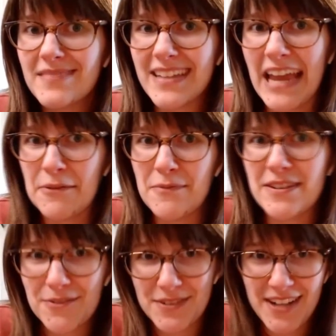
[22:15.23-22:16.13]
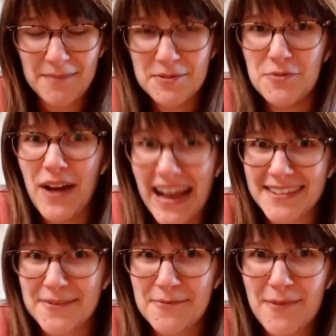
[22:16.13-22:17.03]
And when we don't stop to
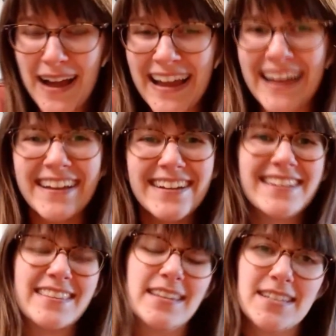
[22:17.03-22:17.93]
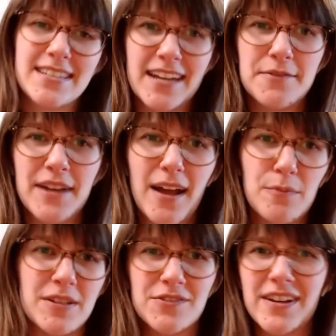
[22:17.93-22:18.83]
ask why, this is kind of what
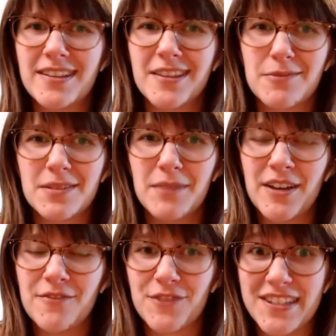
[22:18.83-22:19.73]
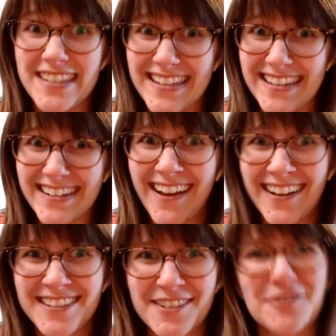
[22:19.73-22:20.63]
happens, right? And there were some unforeseen
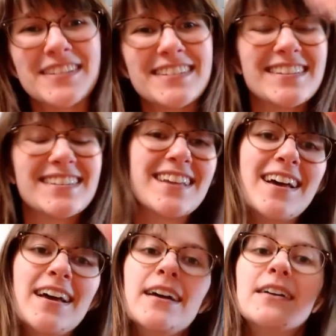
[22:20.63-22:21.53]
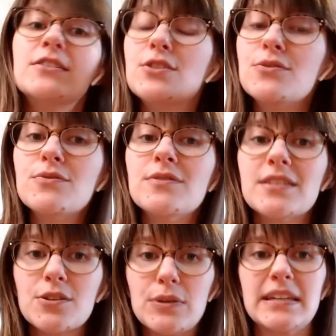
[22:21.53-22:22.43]
consequences to
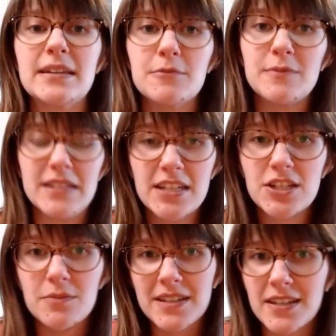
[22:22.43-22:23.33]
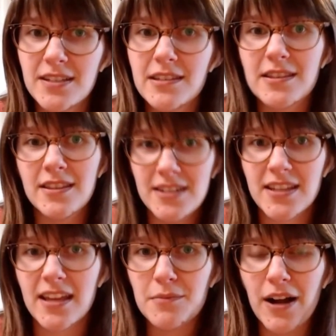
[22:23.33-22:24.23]
this quick implementation because the
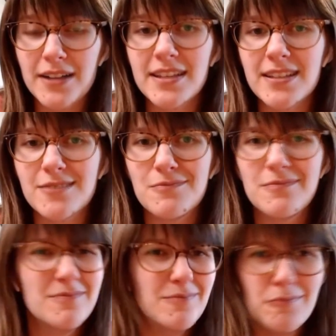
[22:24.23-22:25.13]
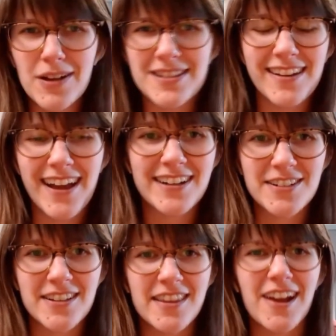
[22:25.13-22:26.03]
design process wasn't
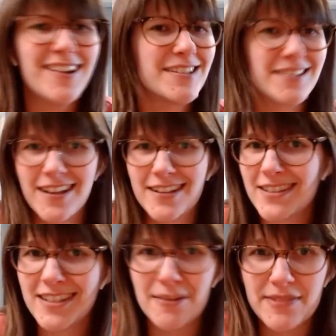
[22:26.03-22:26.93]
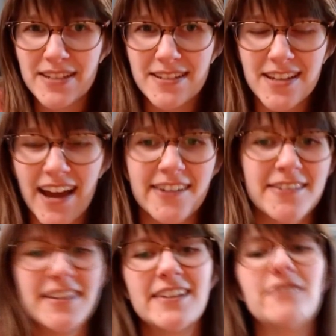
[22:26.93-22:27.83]
actually there. It just got skipped
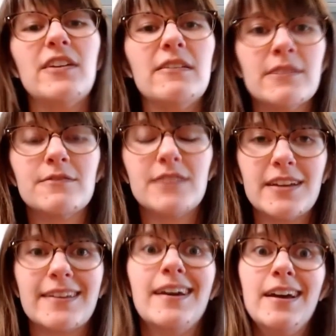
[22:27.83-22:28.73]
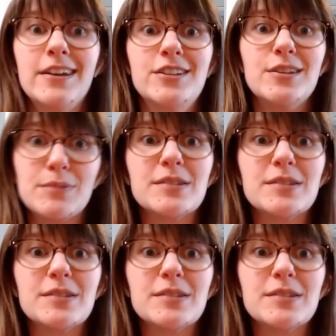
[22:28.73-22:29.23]
entirely in favor of like ship.